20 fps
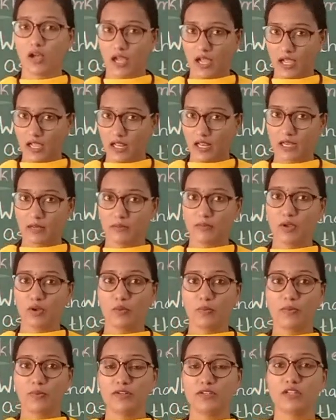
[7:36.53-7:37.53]
Let me
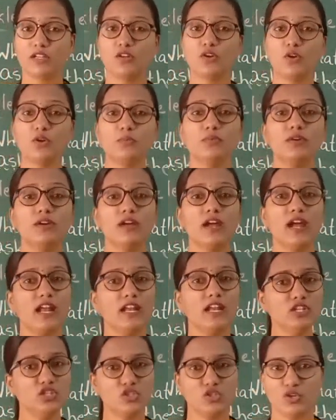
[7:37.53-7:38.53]
open the notebook and
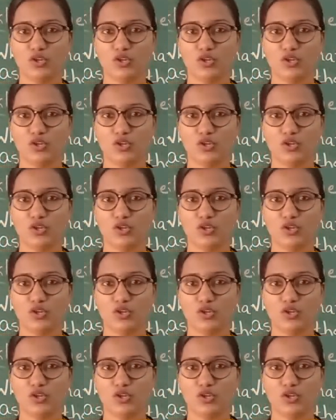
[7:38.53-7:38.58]
show it